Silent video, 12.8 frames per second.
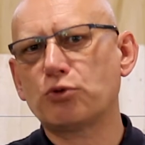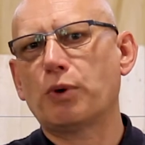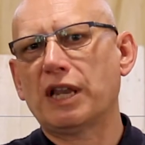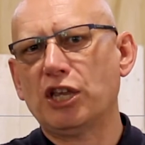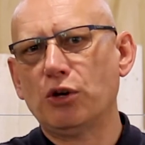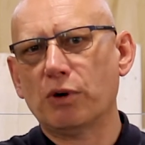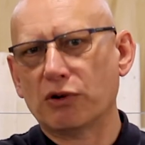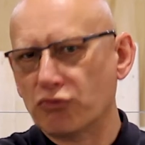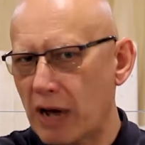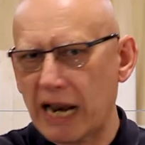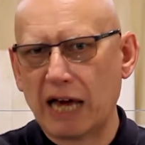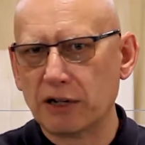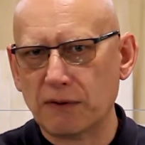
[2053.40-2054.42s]
when you had
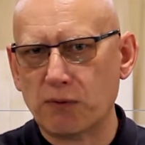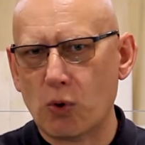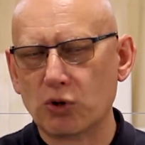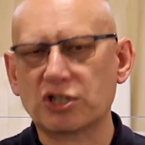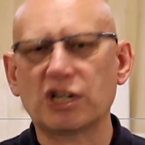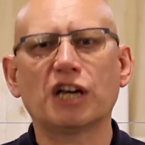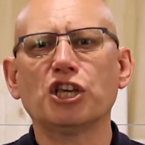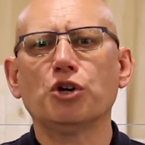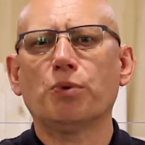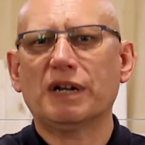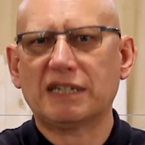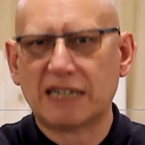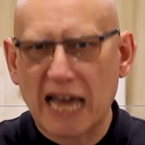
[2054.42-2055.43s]
run out of water. You
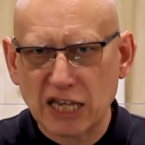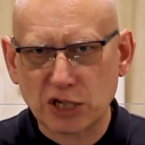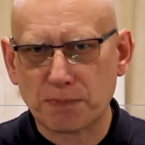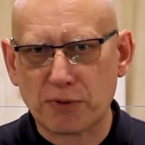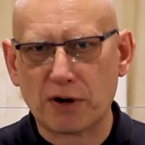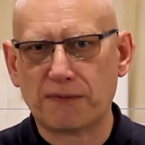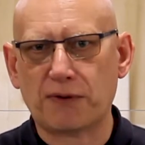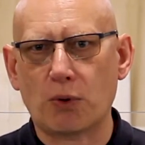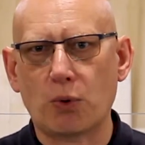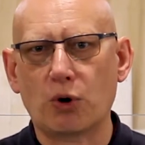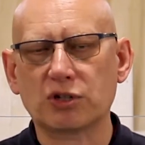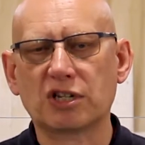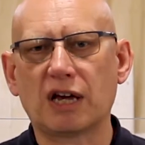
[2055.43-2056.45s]
were desperate for
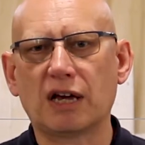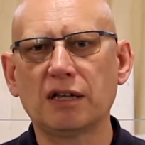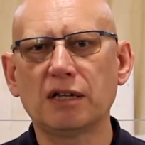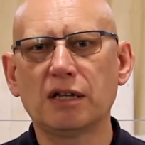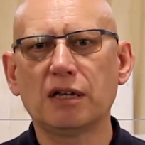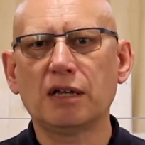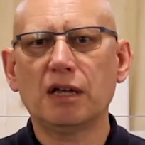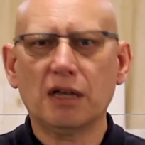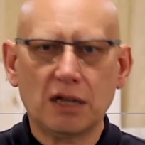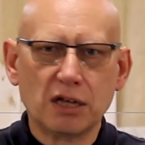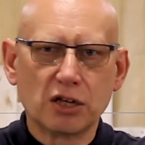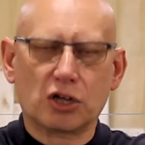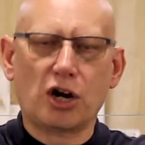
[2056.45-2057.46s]
water.
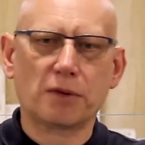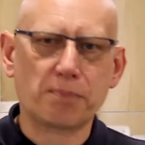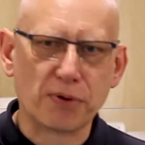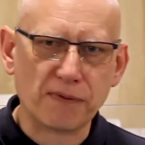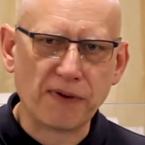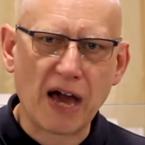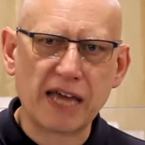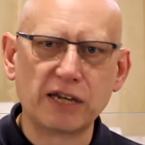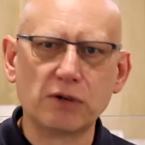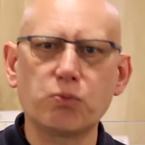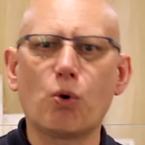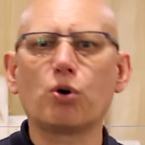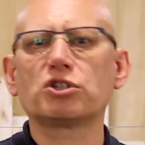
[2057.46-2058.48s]
God
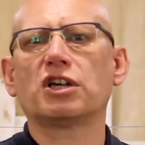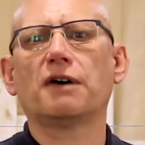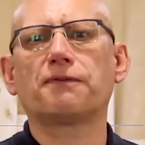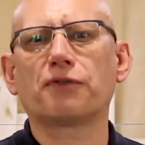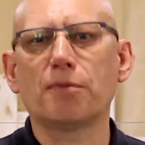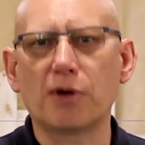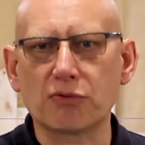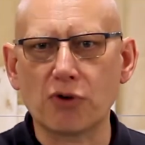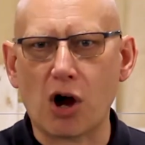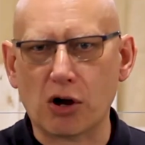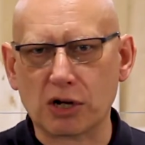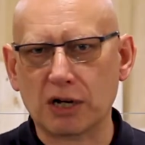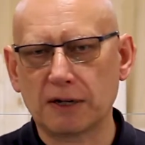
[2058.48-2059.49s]
provided water from a
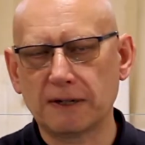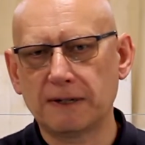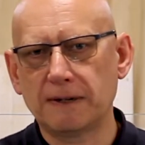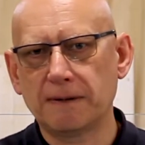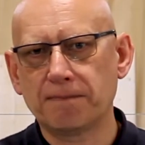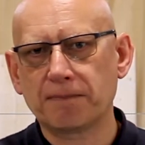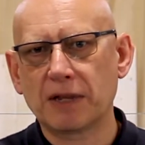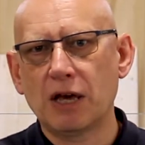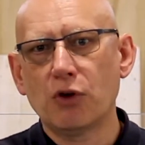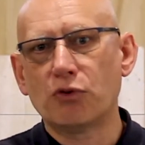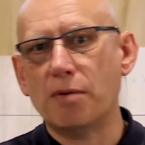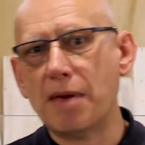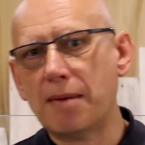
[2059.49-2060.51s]
rock.
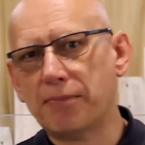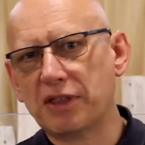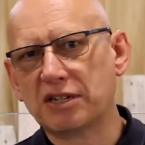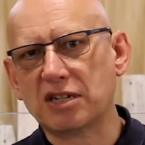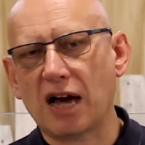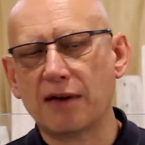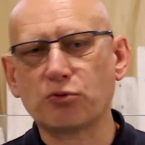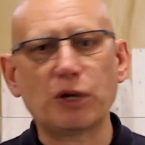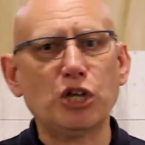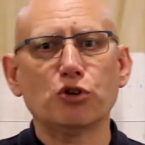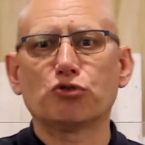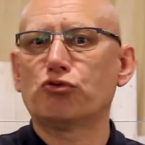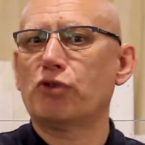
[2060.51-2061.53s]
Remember the times when
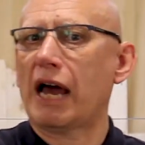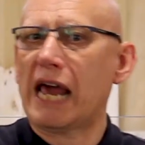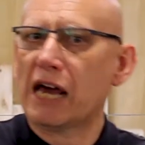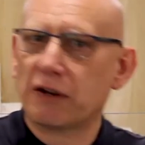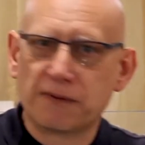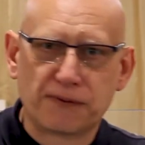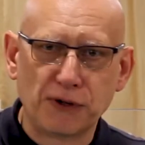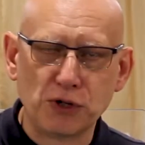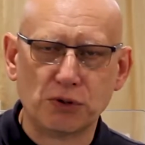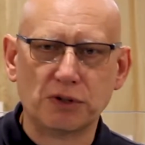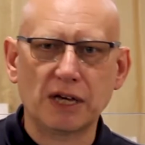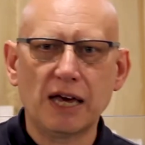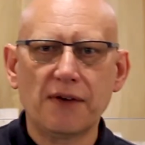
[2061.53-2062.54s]
you had run out of
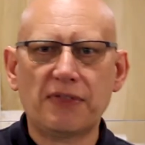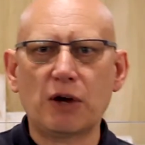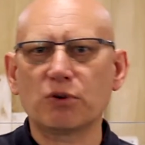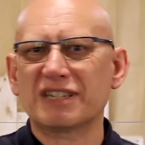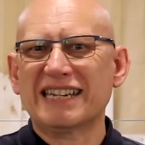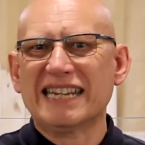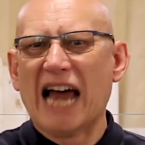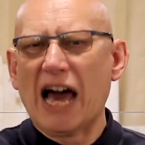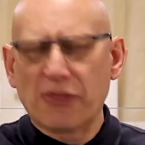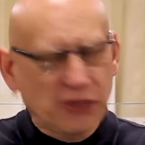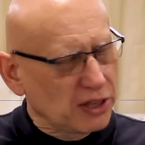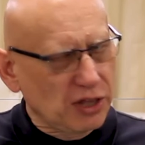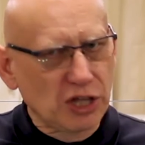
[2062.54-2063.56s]
food. There was
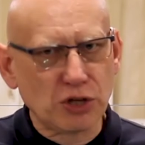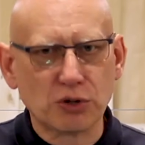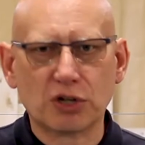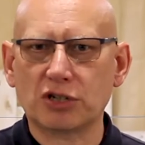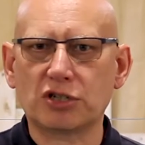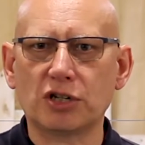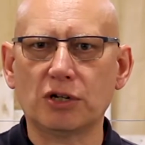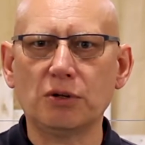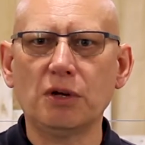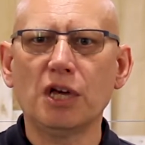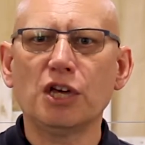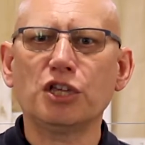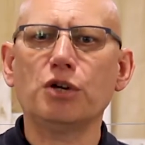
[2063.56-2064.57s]
nothing that you could
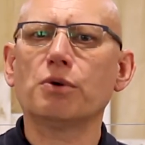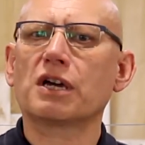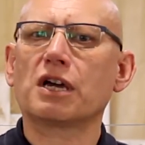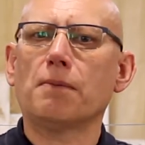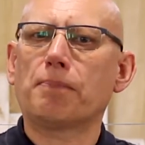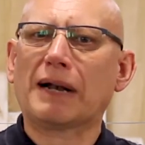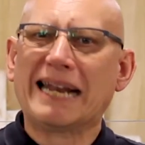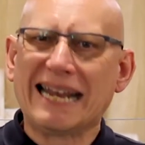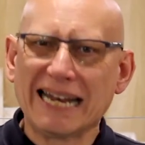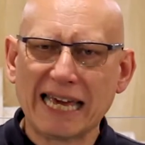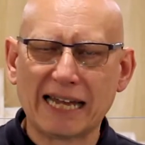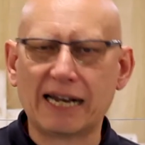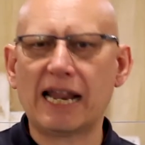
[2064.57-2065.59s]
do. You were
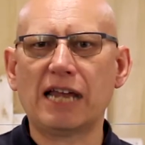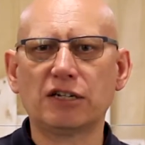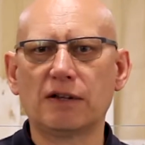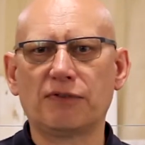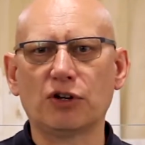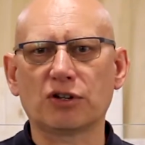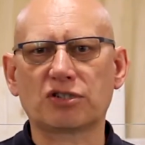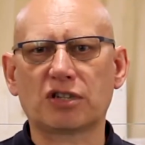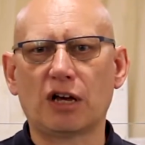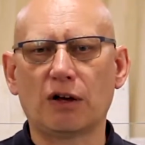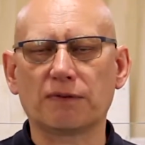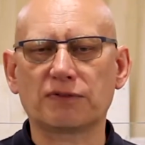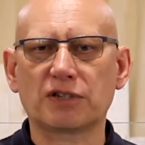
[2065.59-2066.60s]
completely at an end of
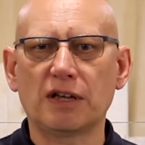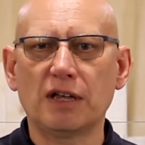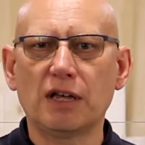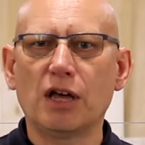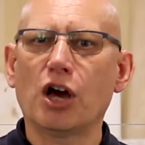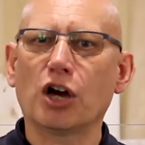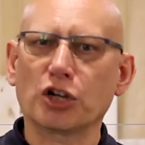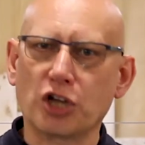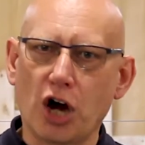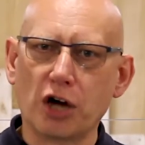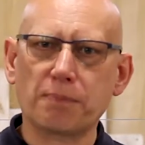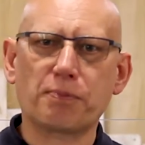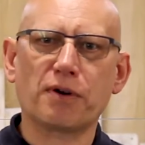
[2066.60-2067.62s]
yourselves.
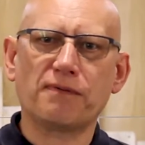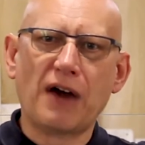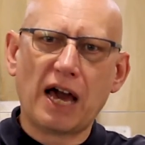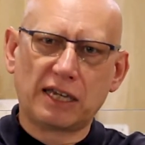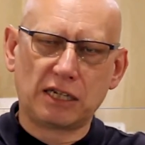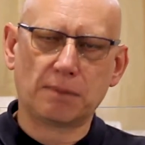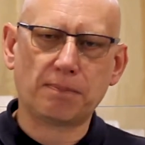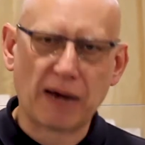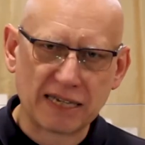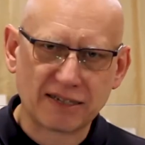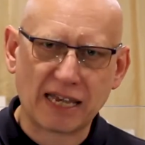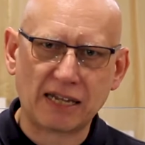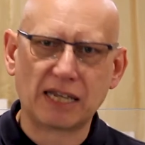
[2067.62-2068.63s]
God provided by
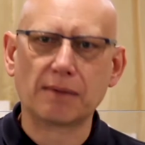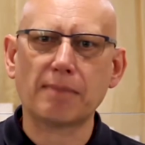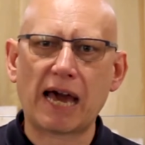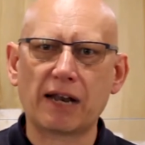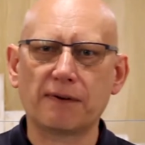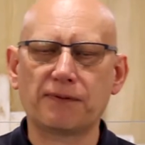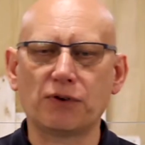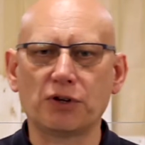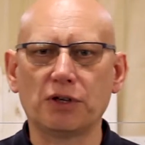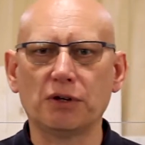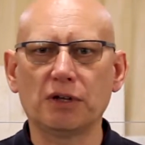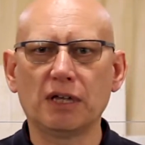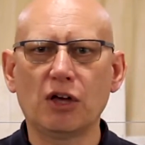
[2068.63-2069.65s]
sending manna for
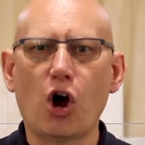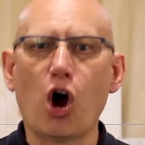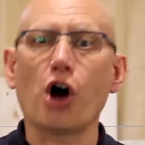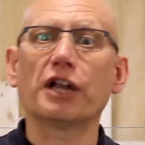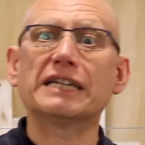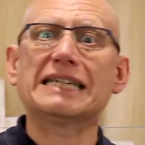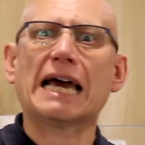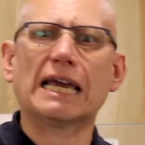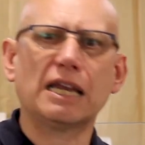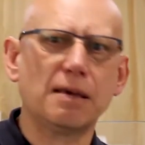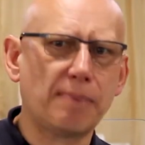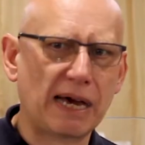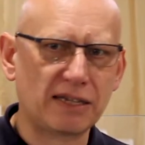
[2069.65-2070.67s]
you on a
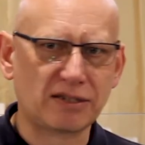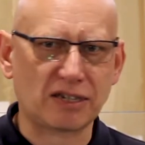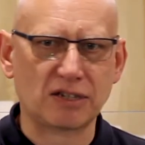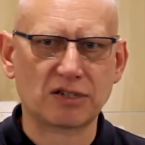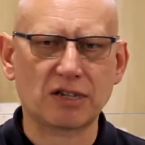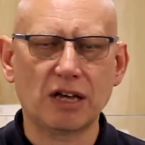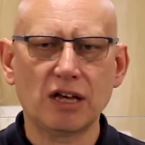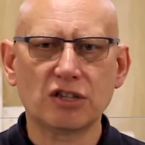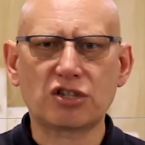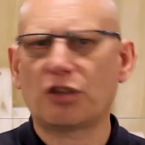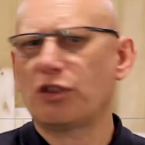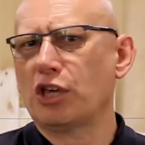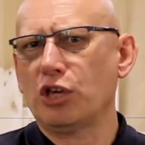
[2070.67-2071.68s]
daily basis
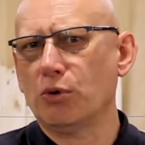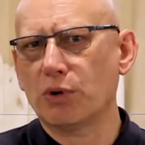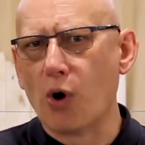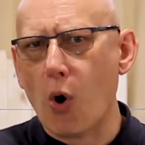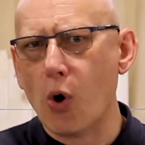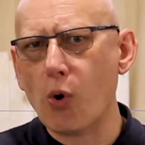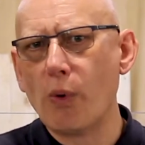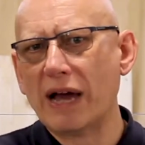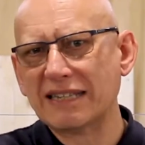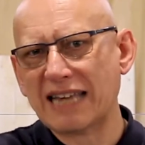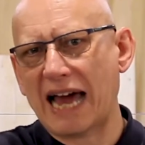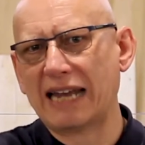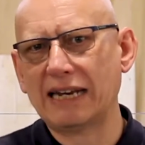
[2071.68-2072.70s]
so that you had always
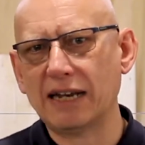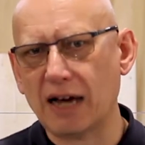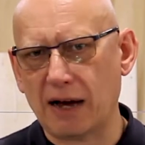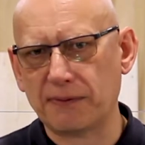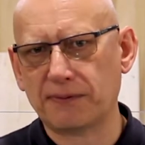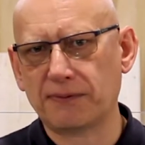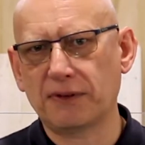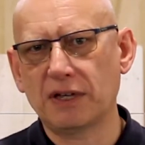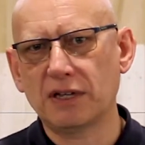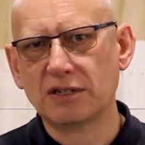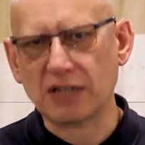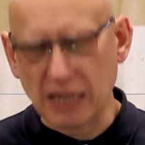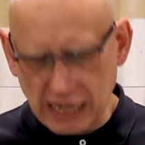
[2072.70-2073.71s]
had enough
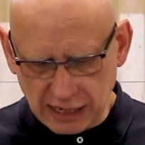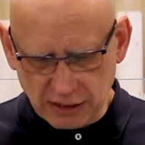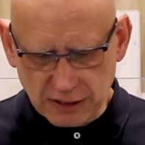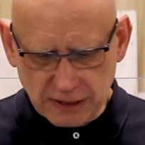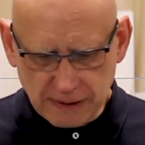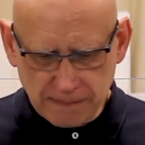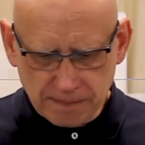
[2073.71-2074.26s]
to eat.